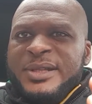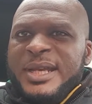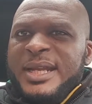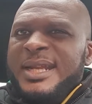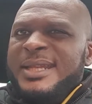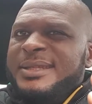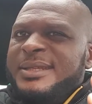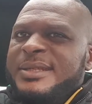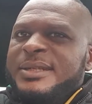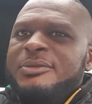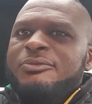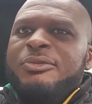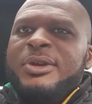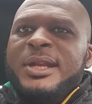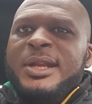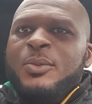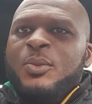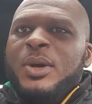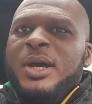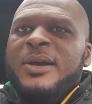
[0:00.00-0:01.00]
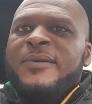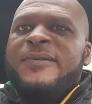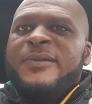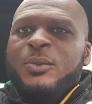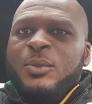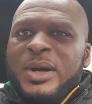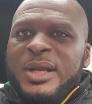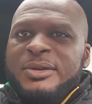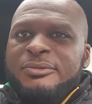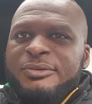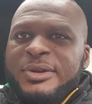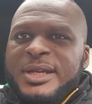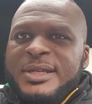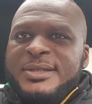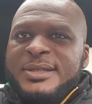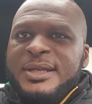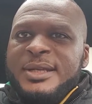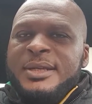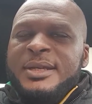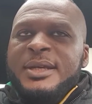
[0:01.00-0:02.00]
and it didn't really work for one
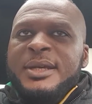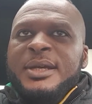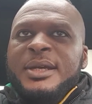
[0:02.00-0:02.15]
reason.